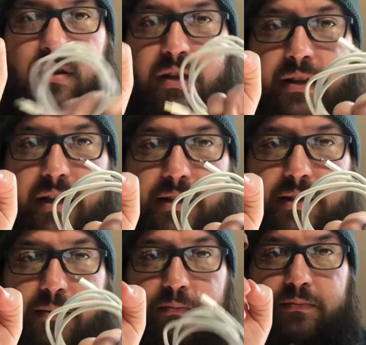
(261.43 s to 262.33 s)
than
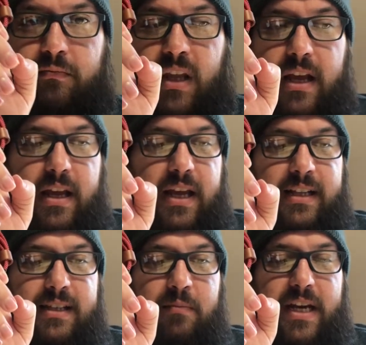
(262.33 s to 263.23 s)
this.
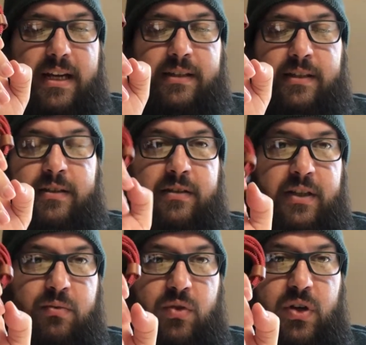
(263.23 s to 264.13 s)
In some cases,
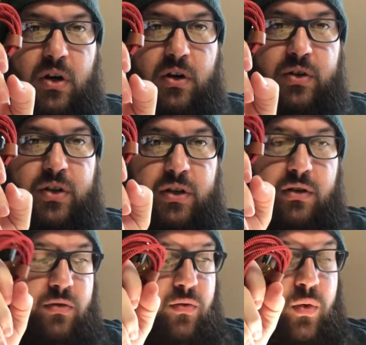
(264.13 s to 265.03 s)
this will charge
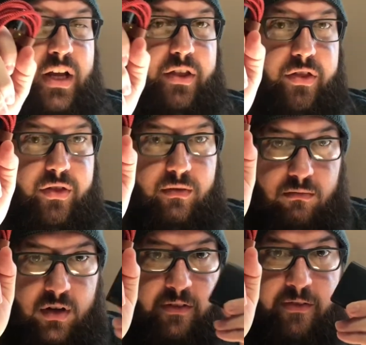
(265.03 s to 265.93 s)
with
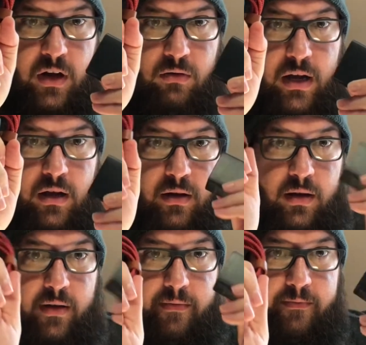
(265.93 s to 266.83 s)
a,
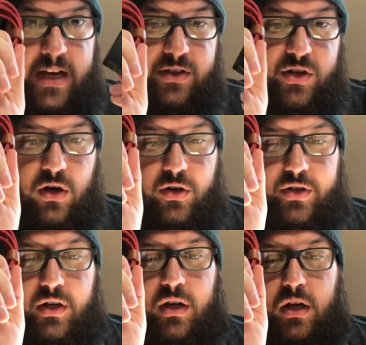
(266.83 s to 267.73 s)
a, a fast charge,
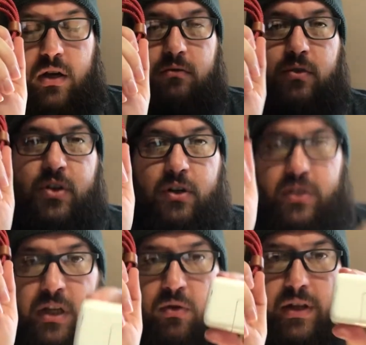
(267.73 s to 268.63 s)
will charge
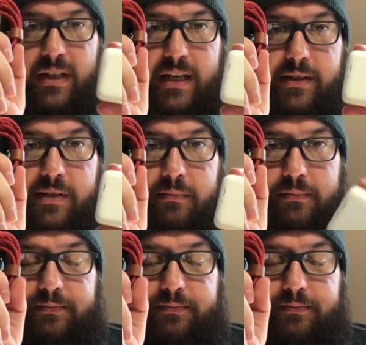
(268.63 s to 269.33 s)
slower than this.